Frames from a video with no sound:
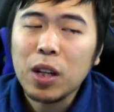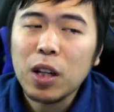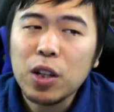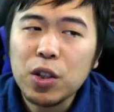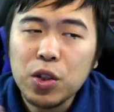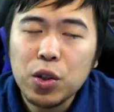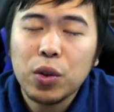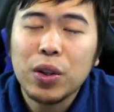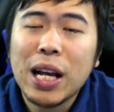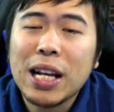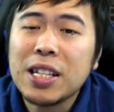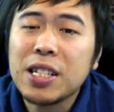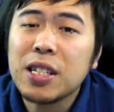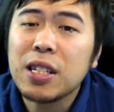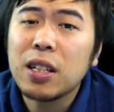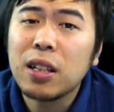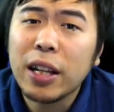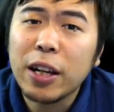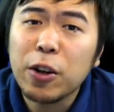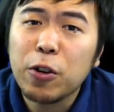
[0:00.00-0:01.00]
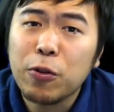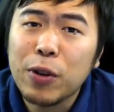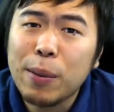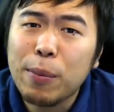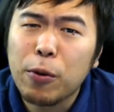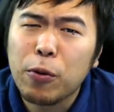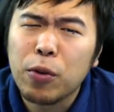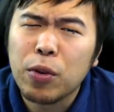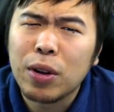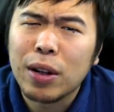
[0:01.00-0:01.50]
So that's the
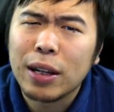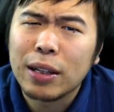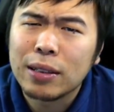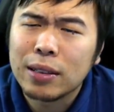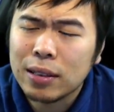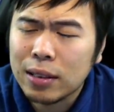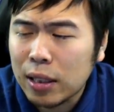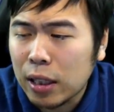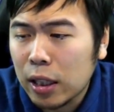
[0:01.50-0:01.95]
Linkuriboh rulings.